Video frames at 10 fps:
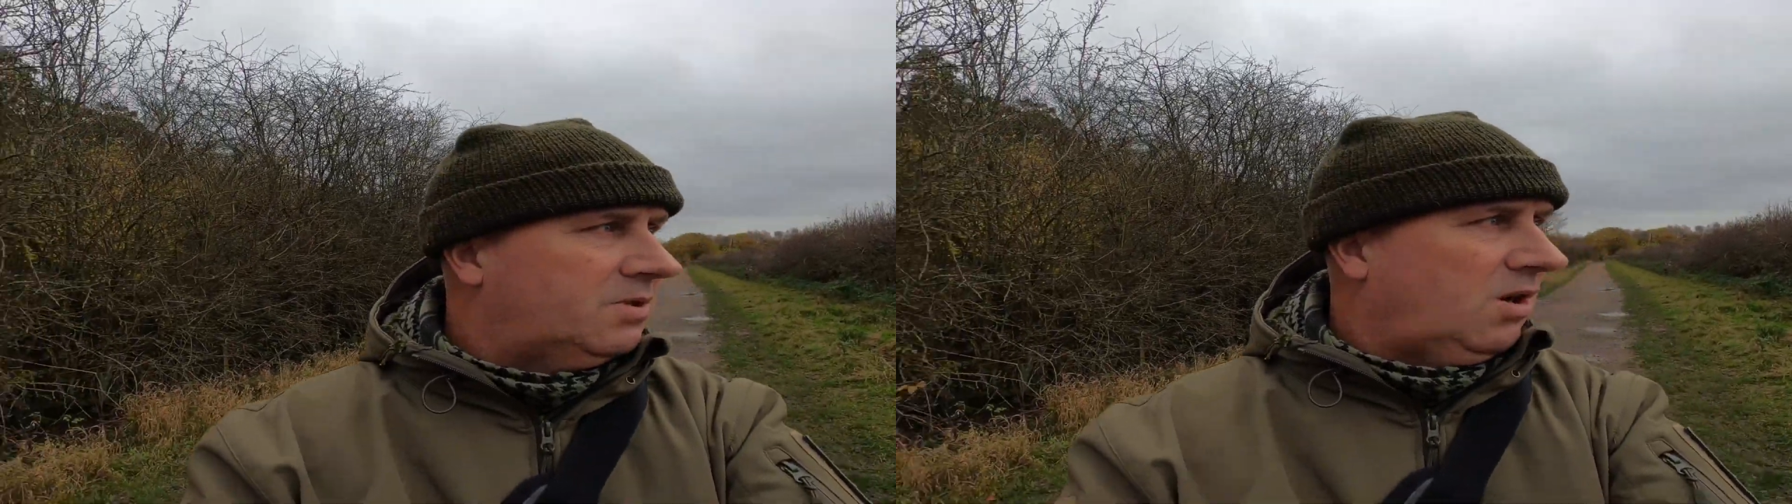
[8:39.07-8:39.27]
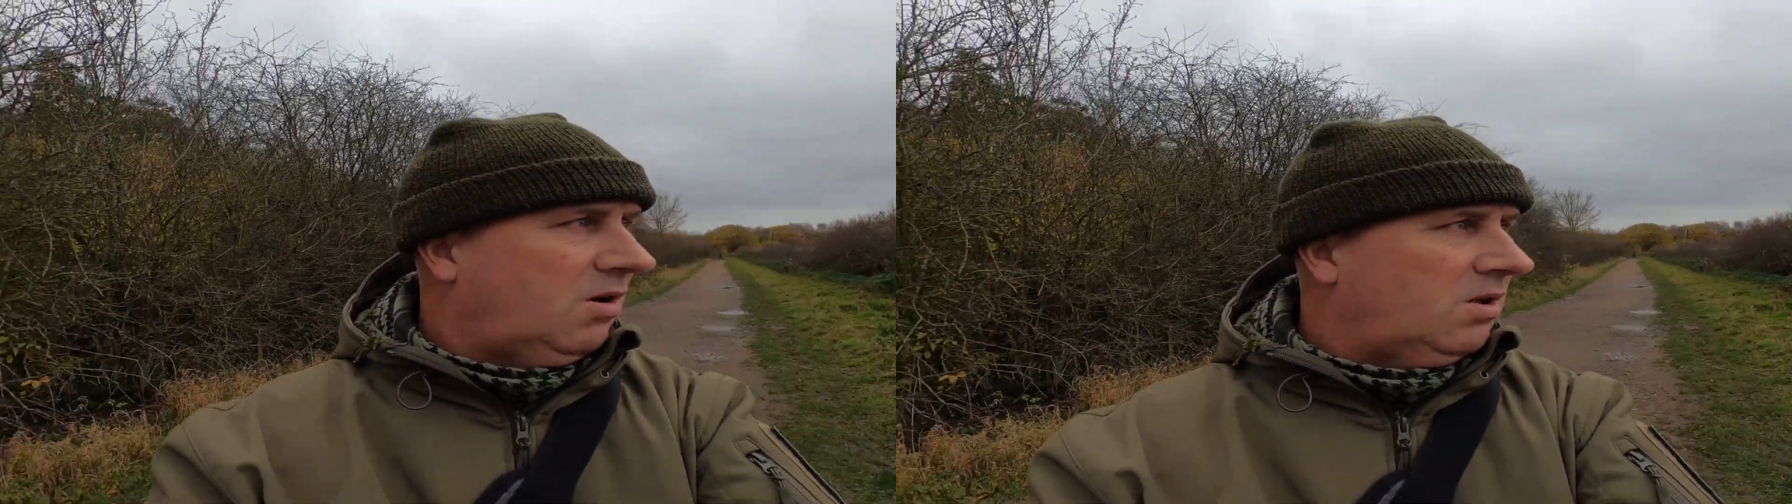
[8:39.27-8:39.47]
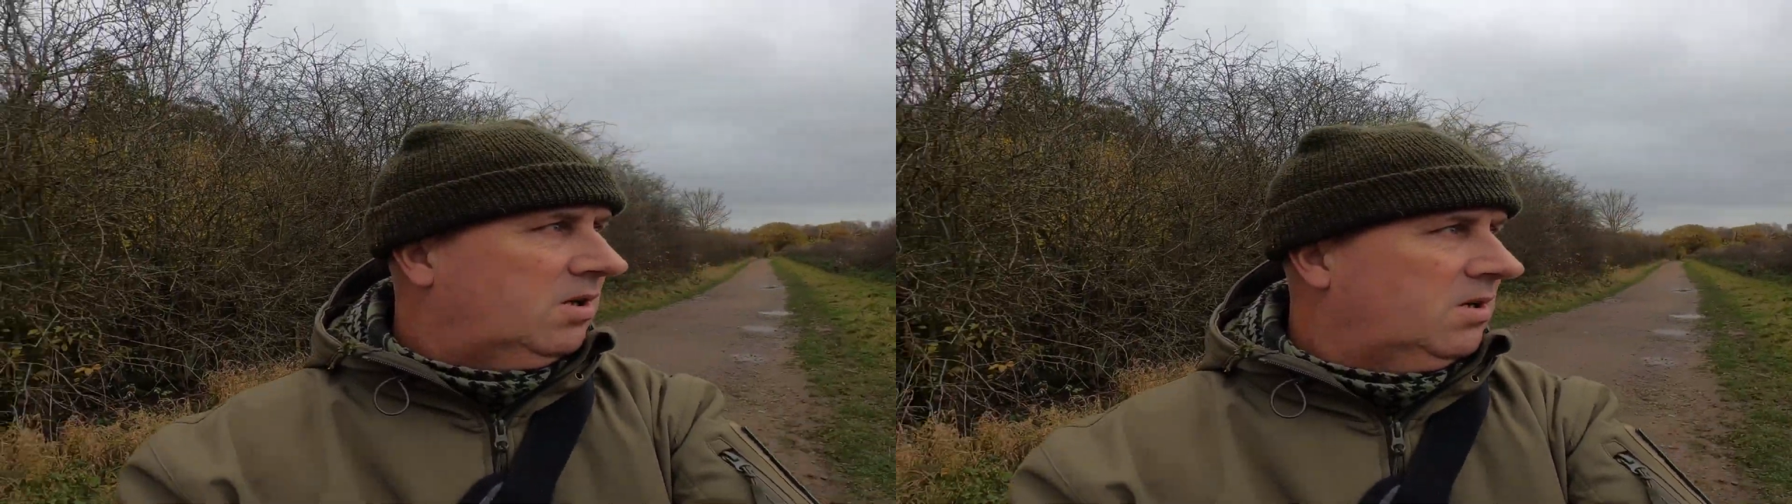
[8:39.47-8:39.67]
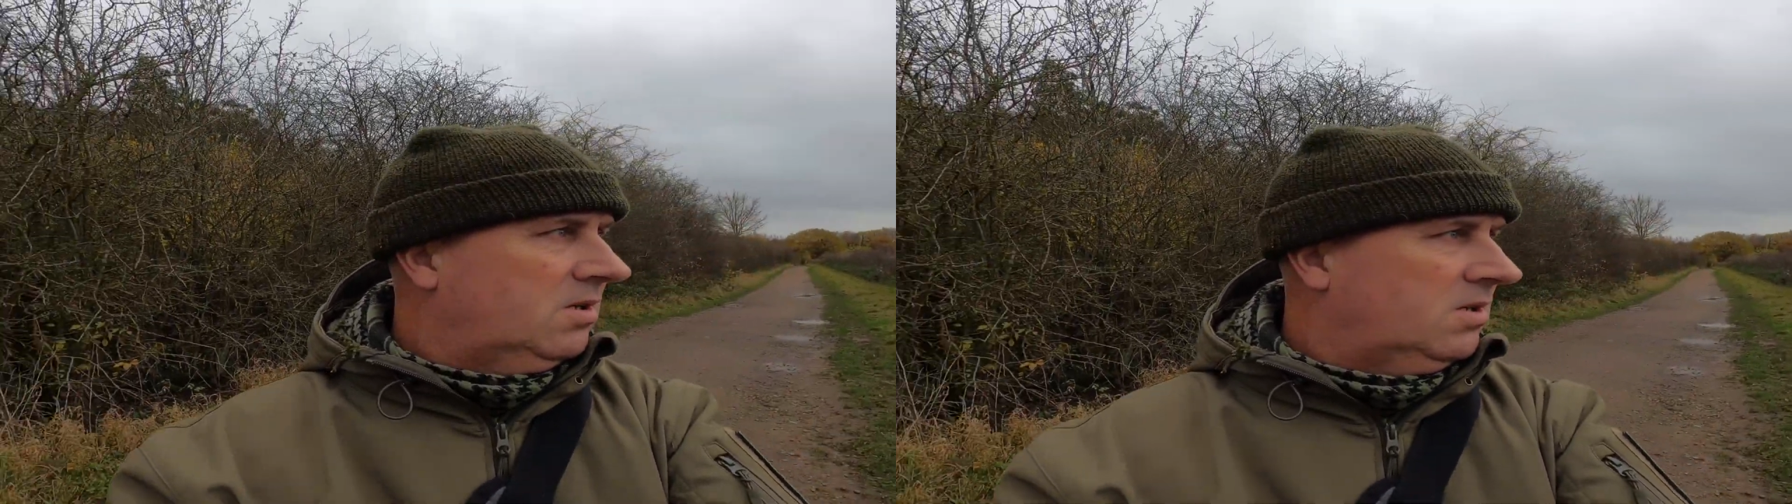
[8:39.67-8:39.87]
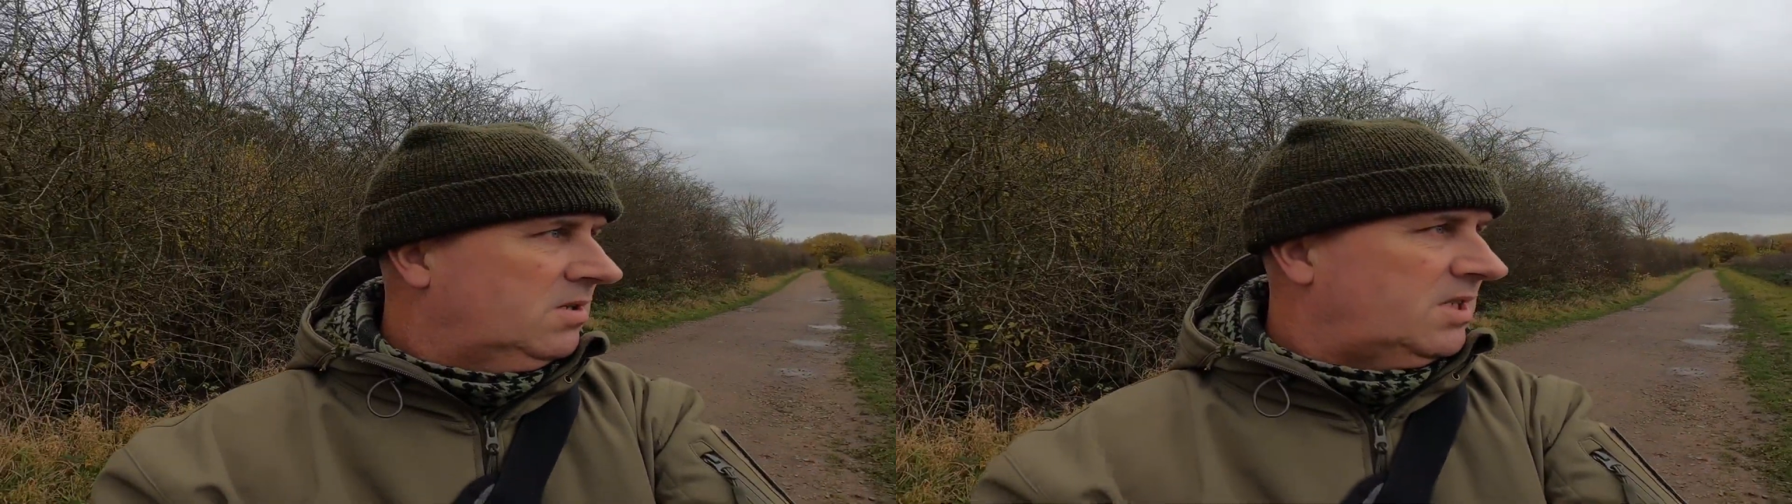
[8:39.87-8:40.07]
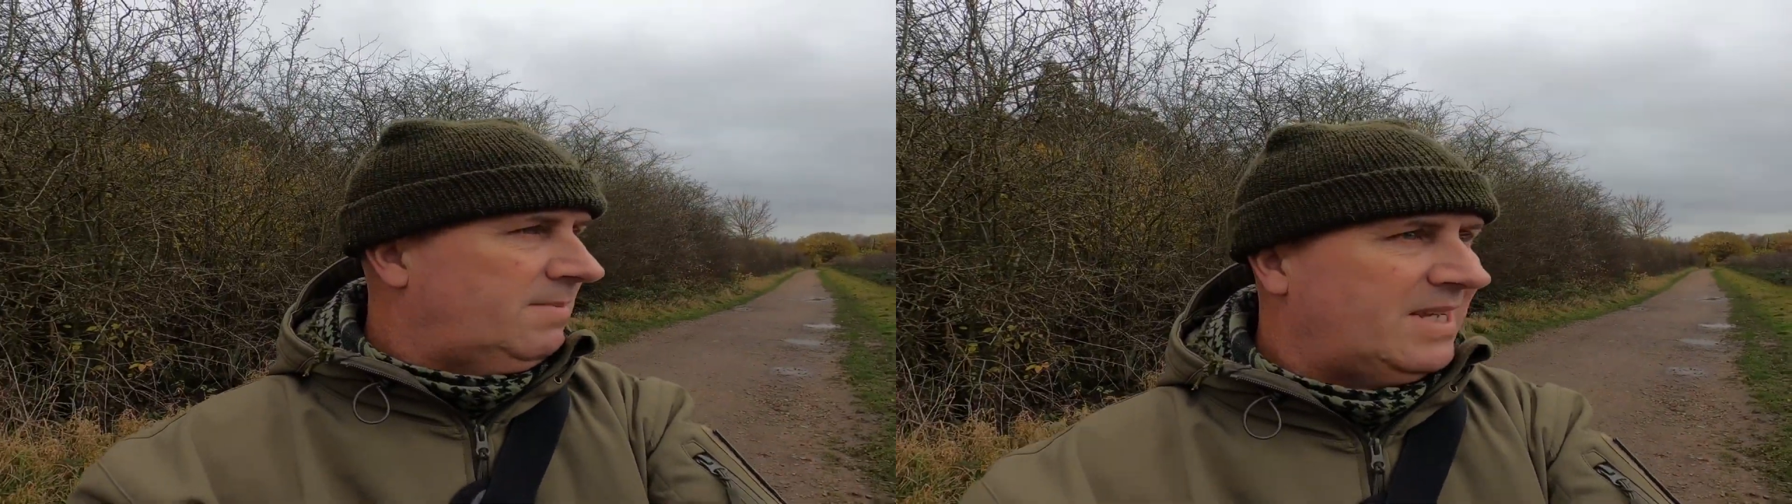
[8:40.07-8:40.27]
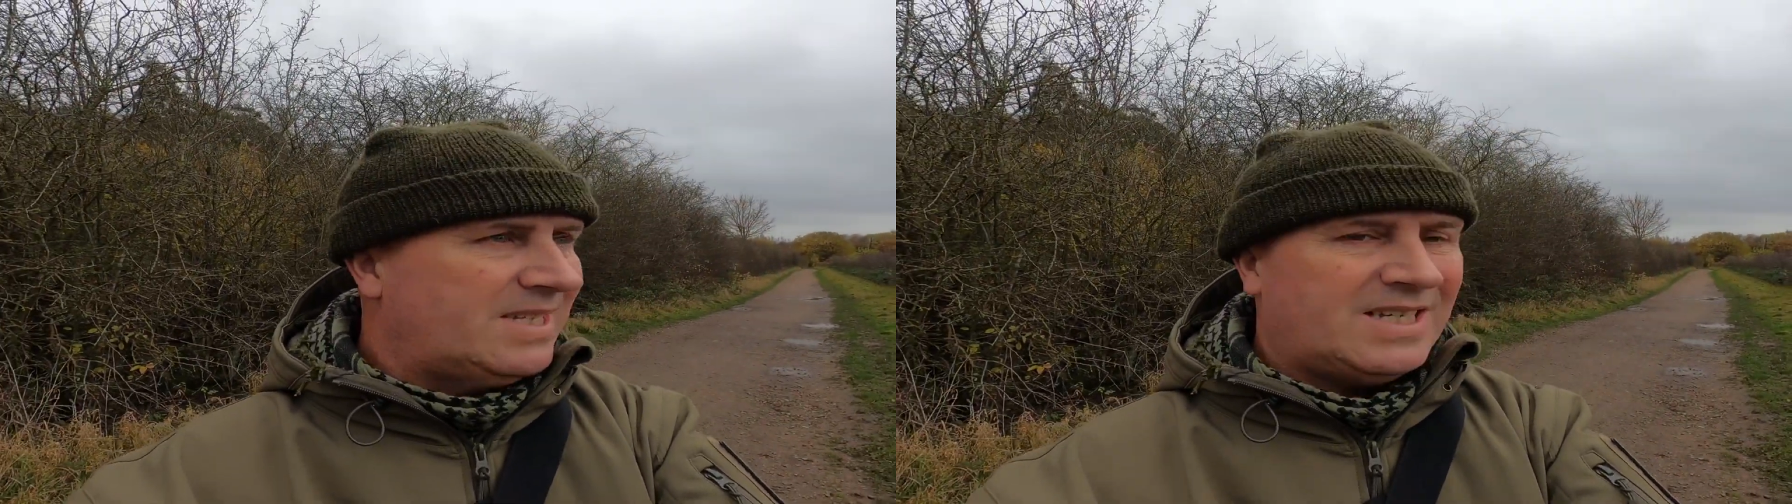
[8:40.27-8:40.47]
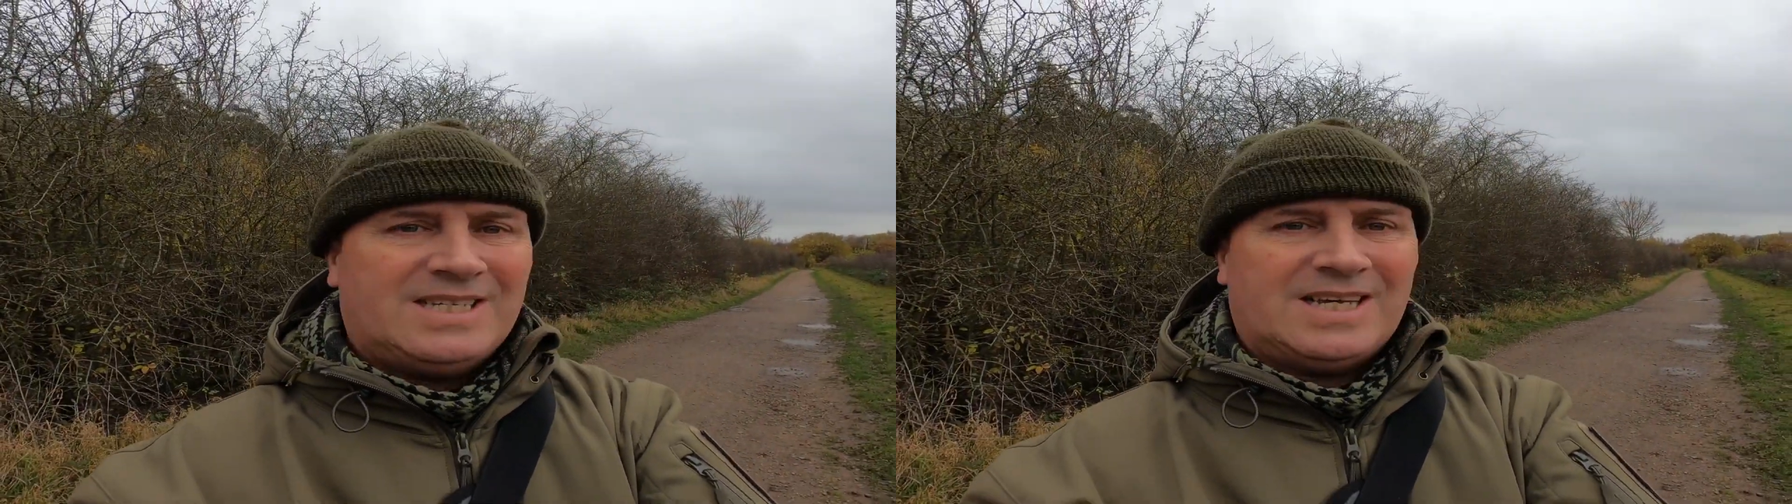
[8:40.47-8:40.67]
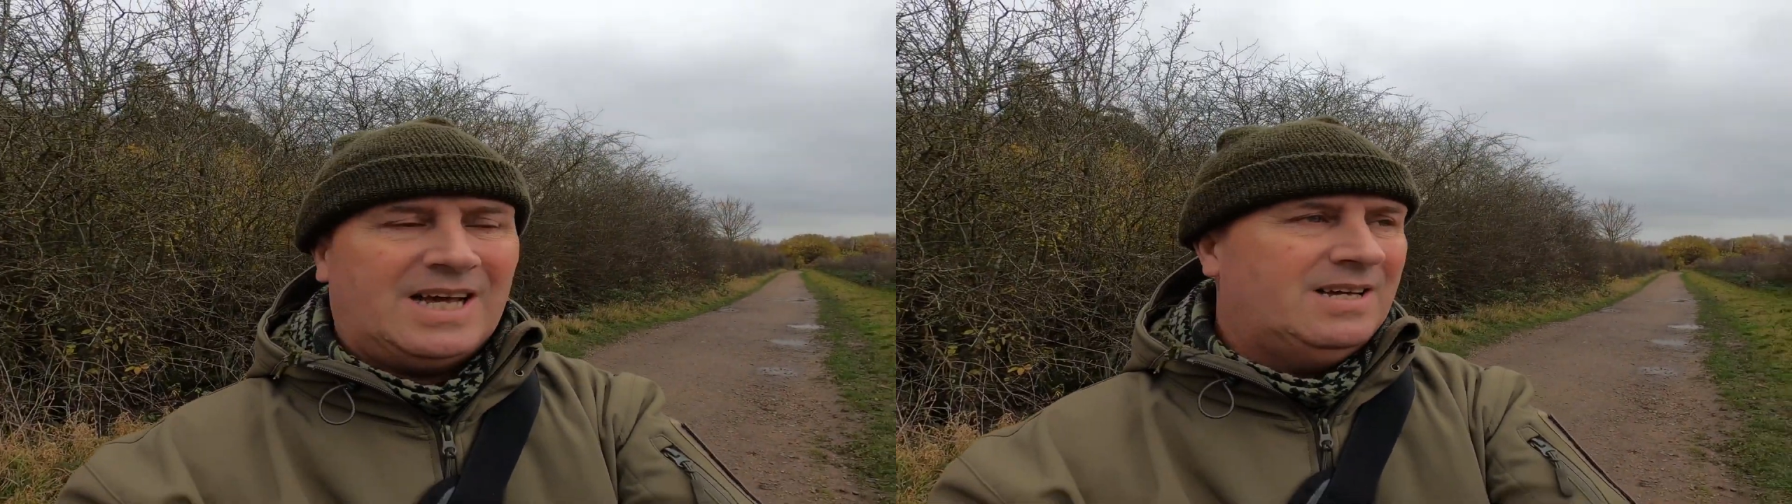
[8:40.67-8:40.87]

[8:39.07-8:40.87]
all cement city.